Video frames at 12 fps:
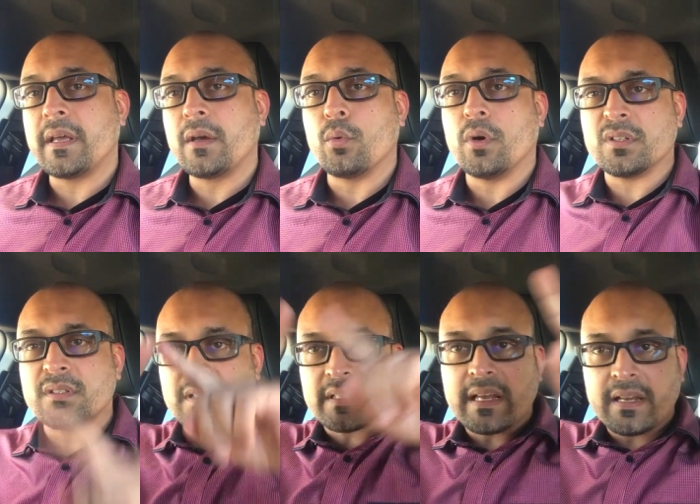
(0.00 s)
thing
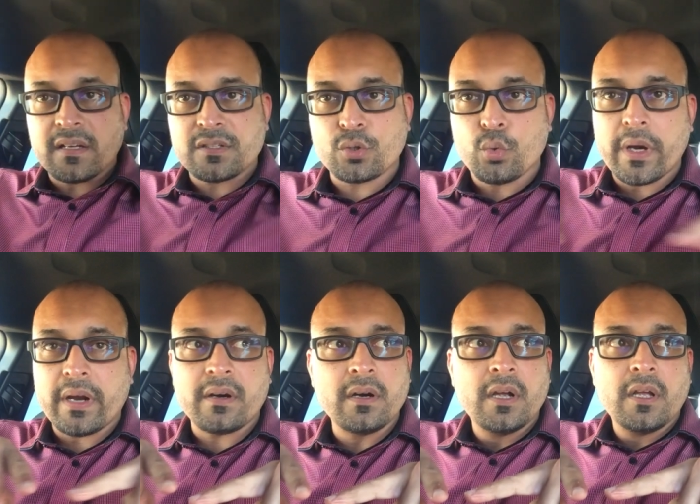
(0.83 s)
was just getting a
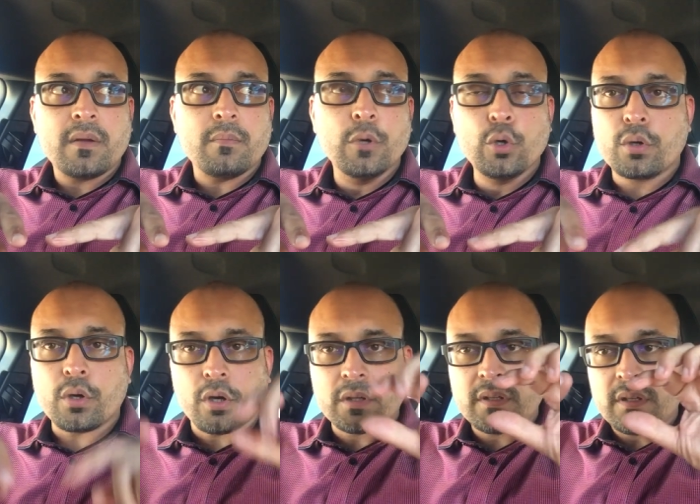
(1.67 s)
square blue
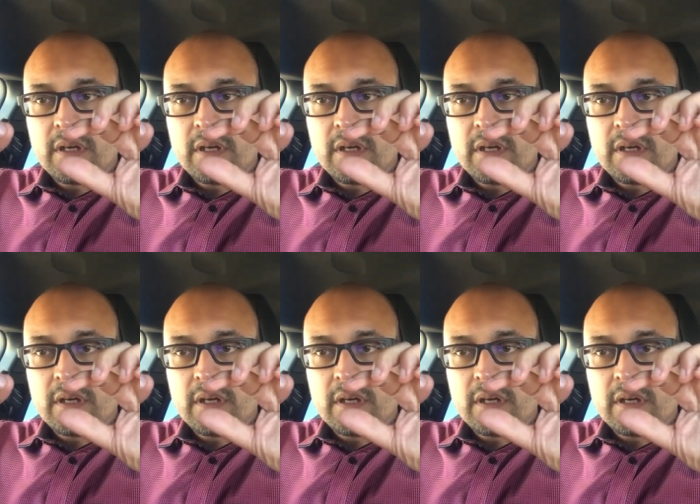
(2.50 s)
cloth